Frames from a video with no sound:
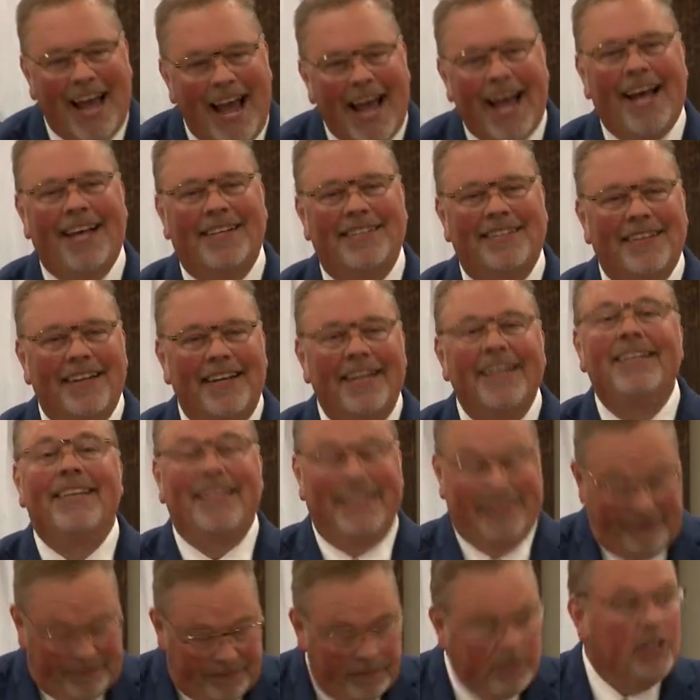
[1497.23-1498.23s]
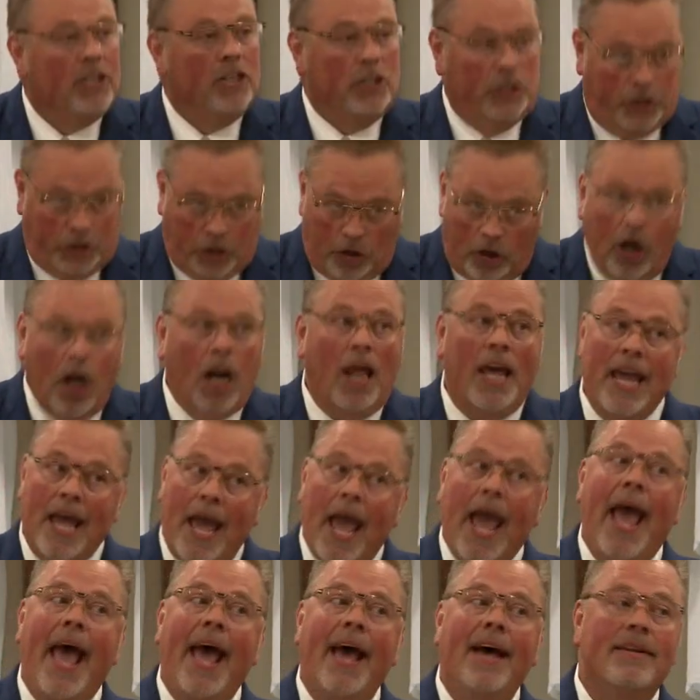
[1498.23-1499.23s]
has, surely
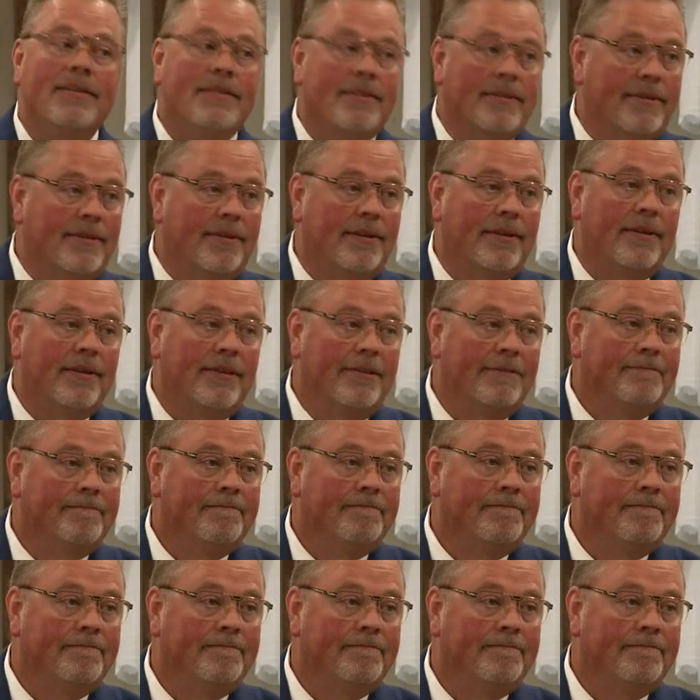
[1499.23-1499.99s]
yes.